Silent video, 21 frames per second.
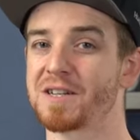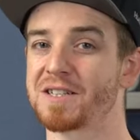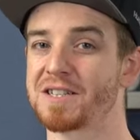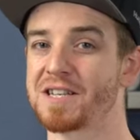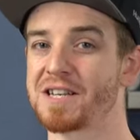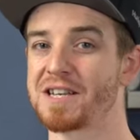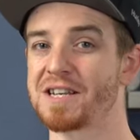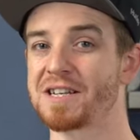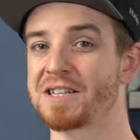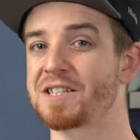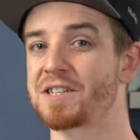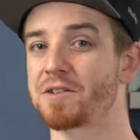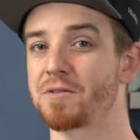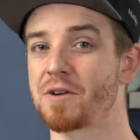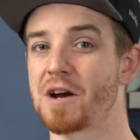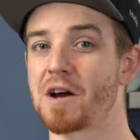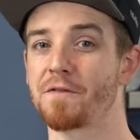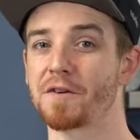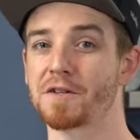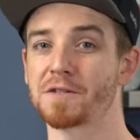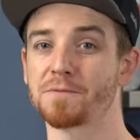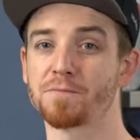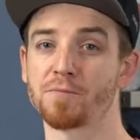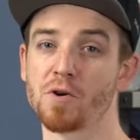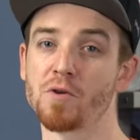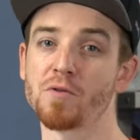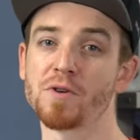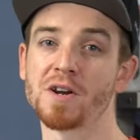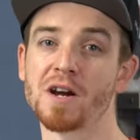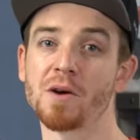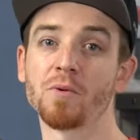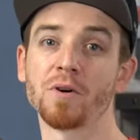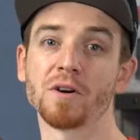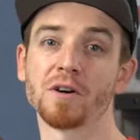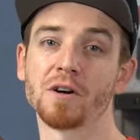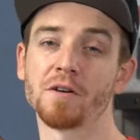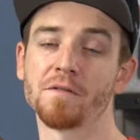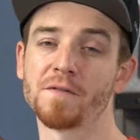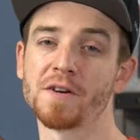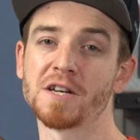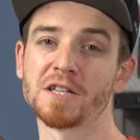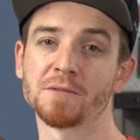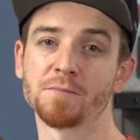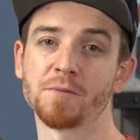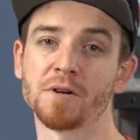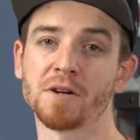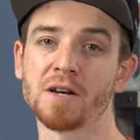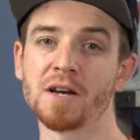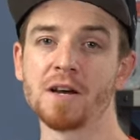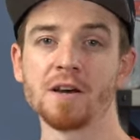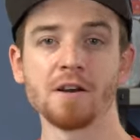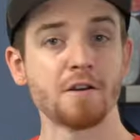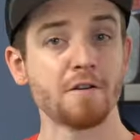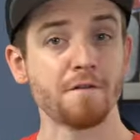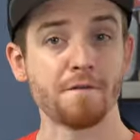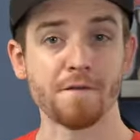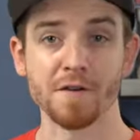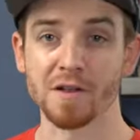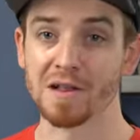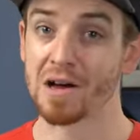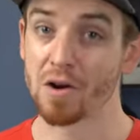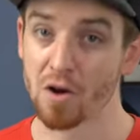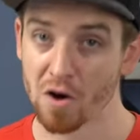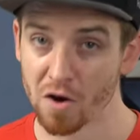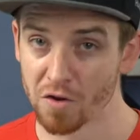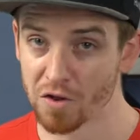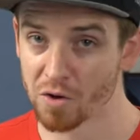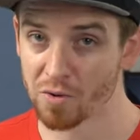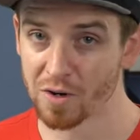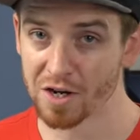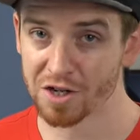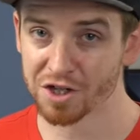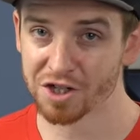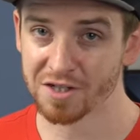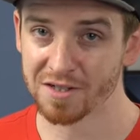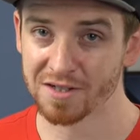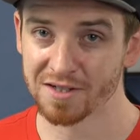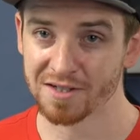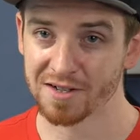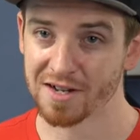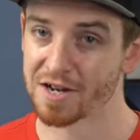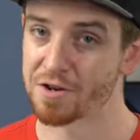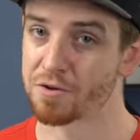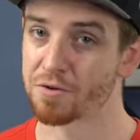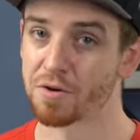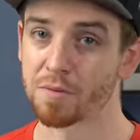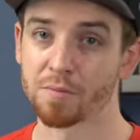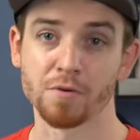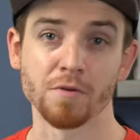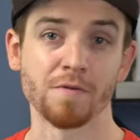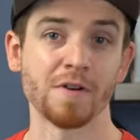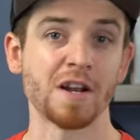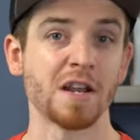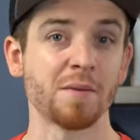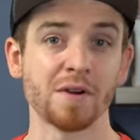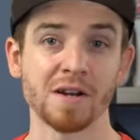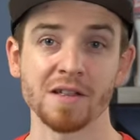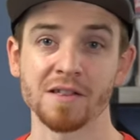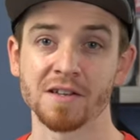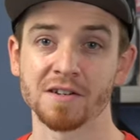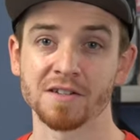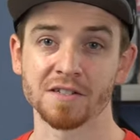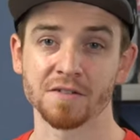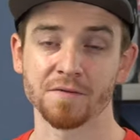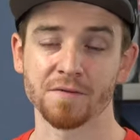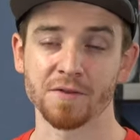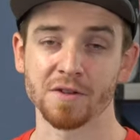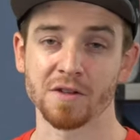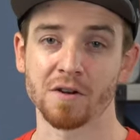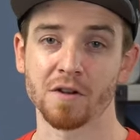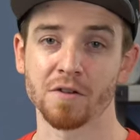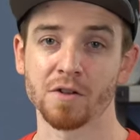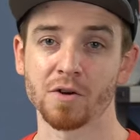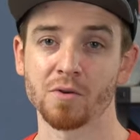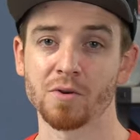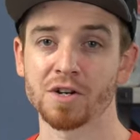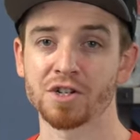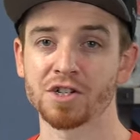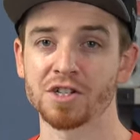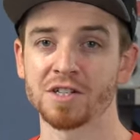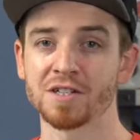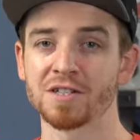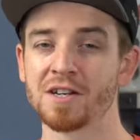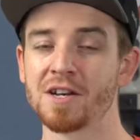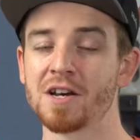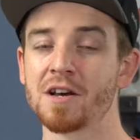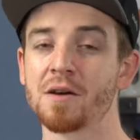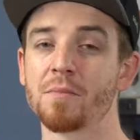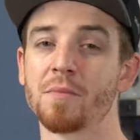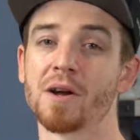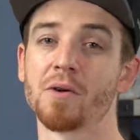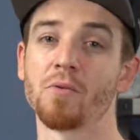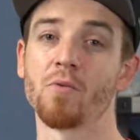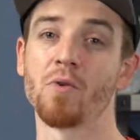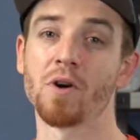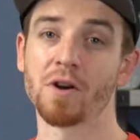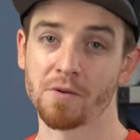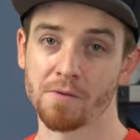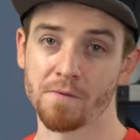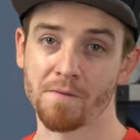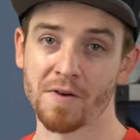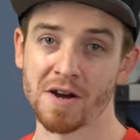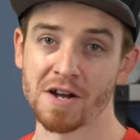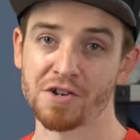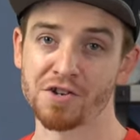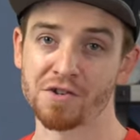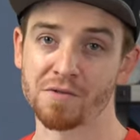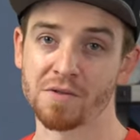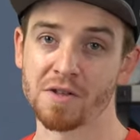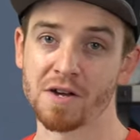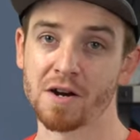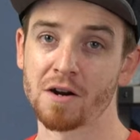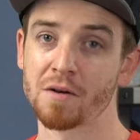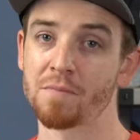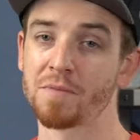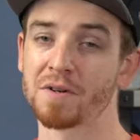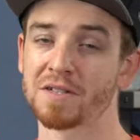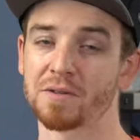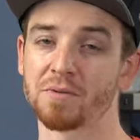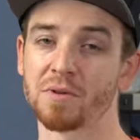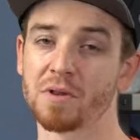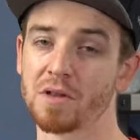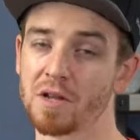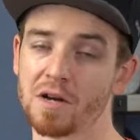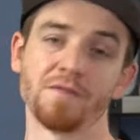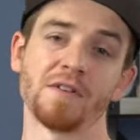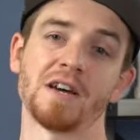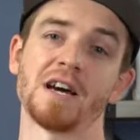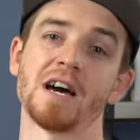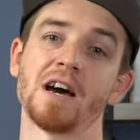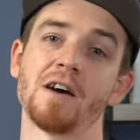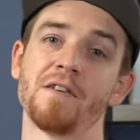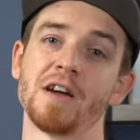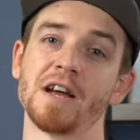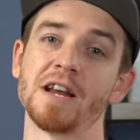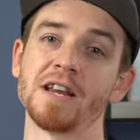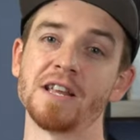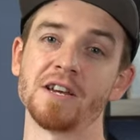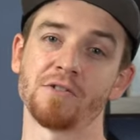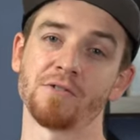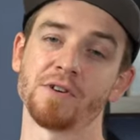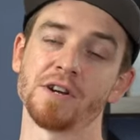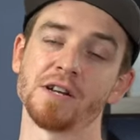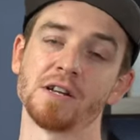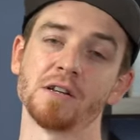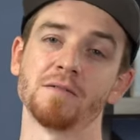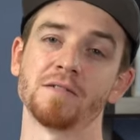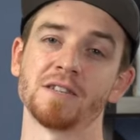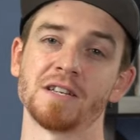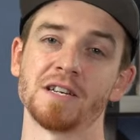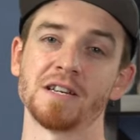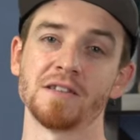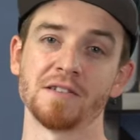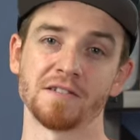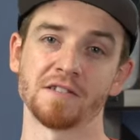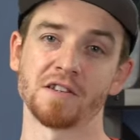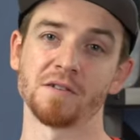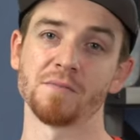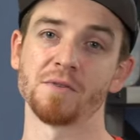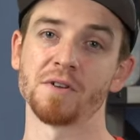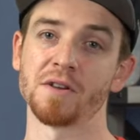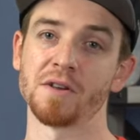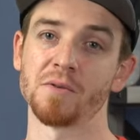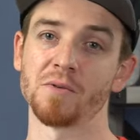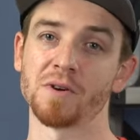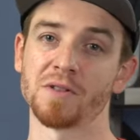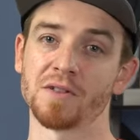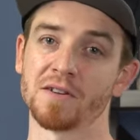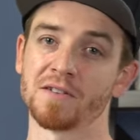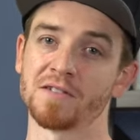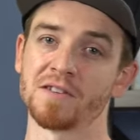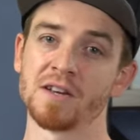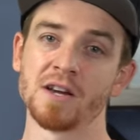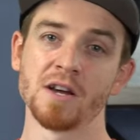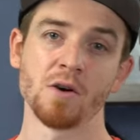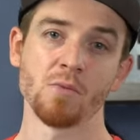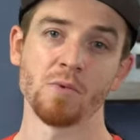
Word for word: It's the Instagraphics Pro Network on Facebook. Fill out all the questions. I don't approve anybody that doesn't fill out all the questions, but I want to invite you there because I would love to have any creatives in this community with us.